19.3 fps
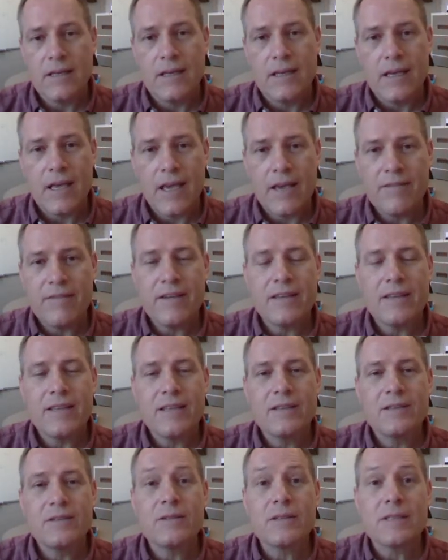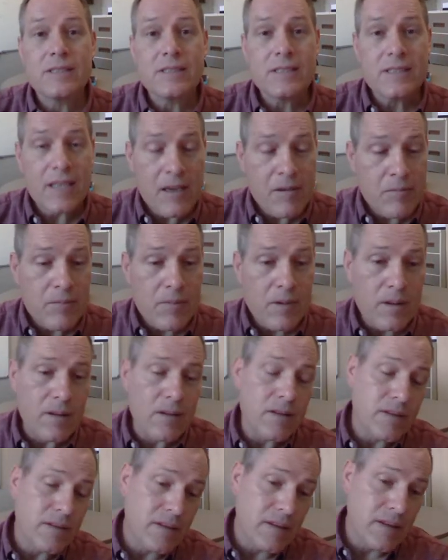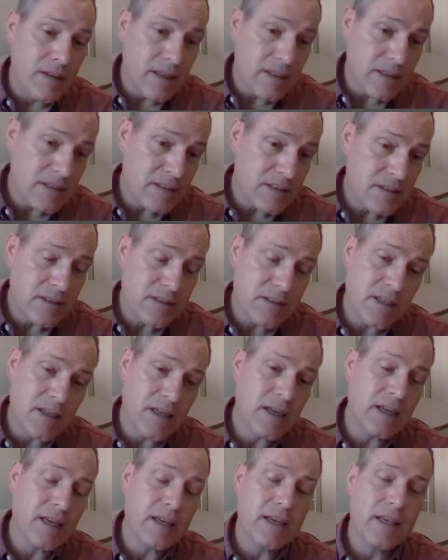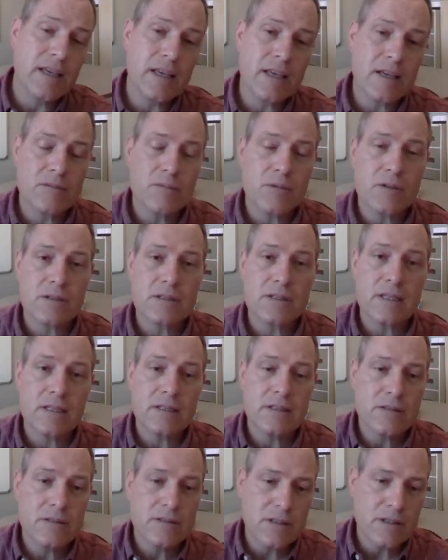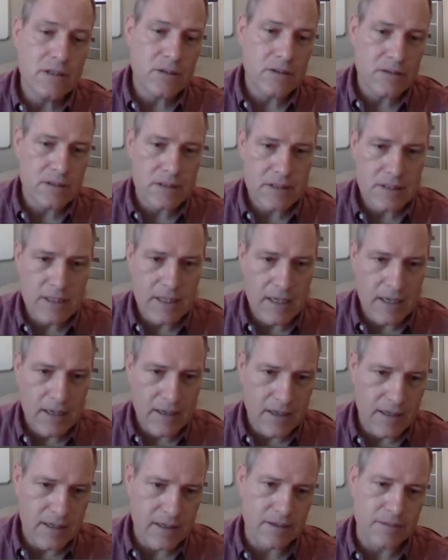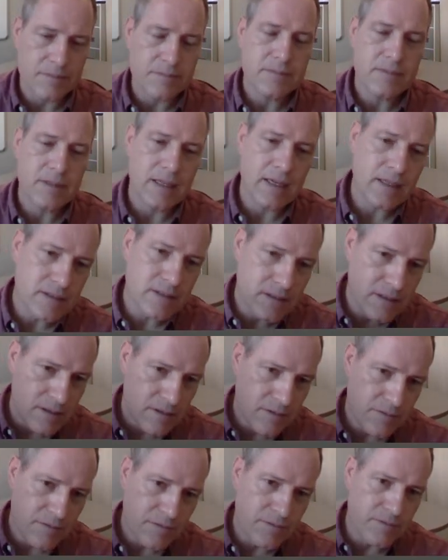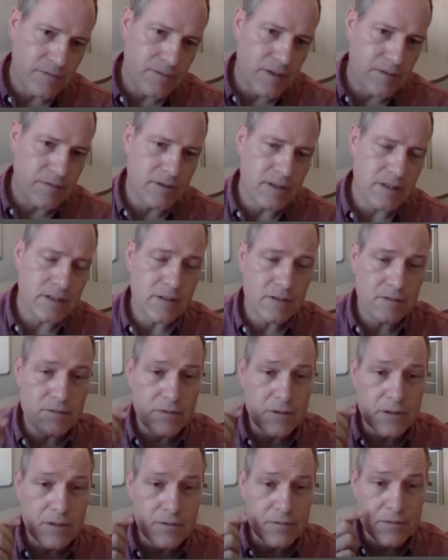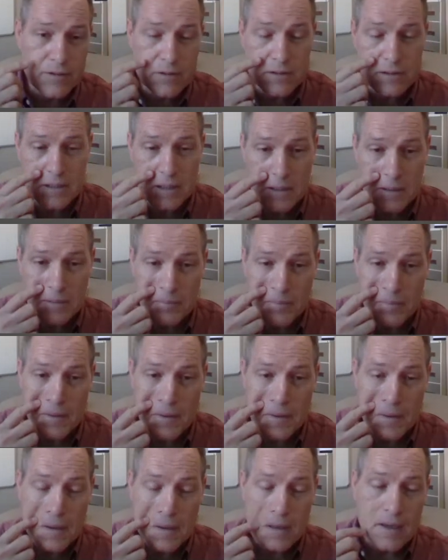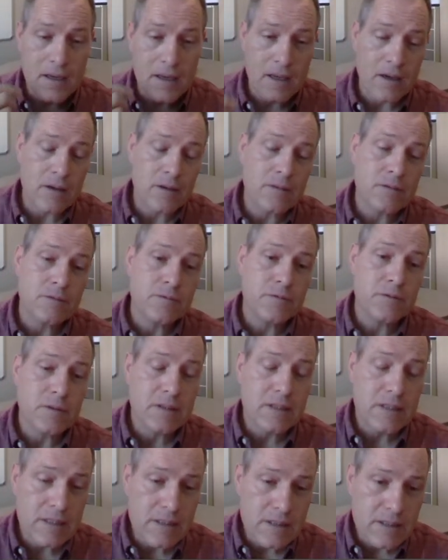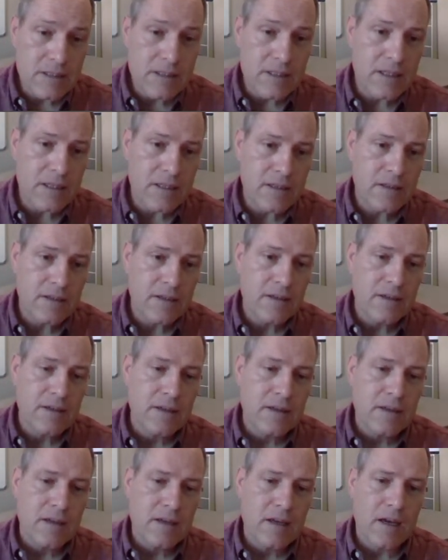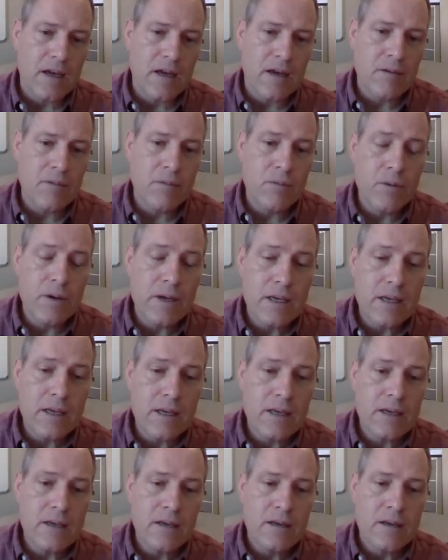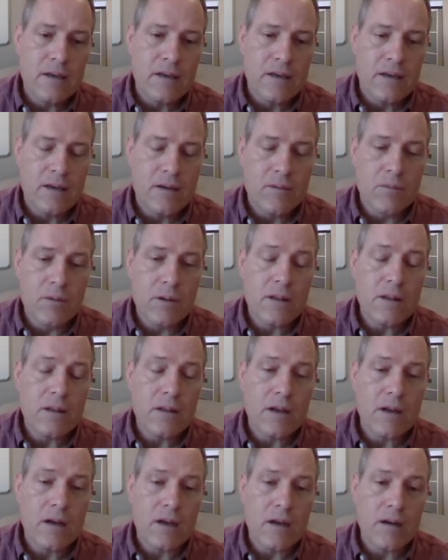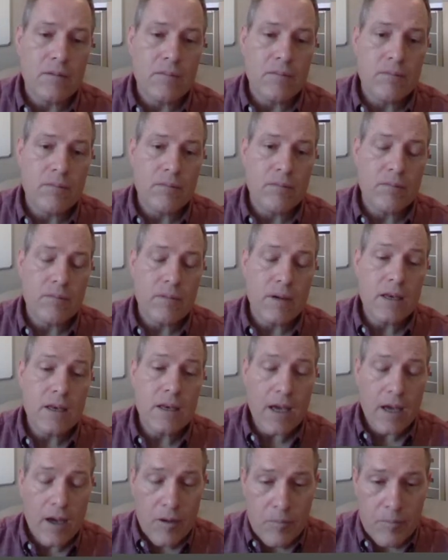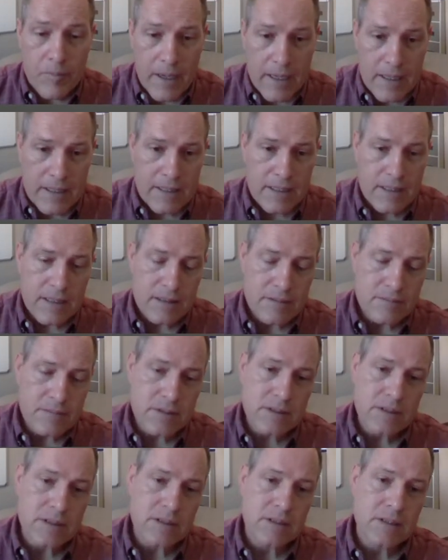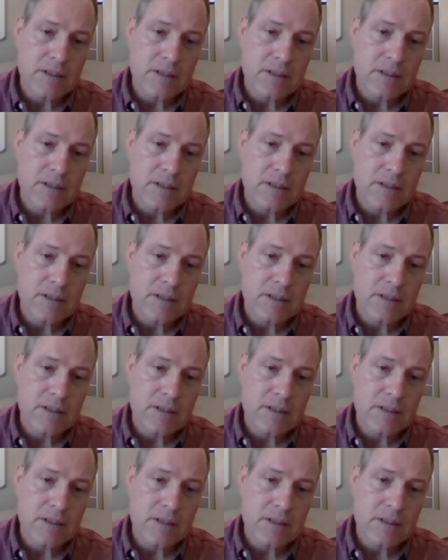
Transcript: everything to assemble this Shigley gearbox that you see on the screen here. That's the vision for the future. Now for this year, we will in our practicums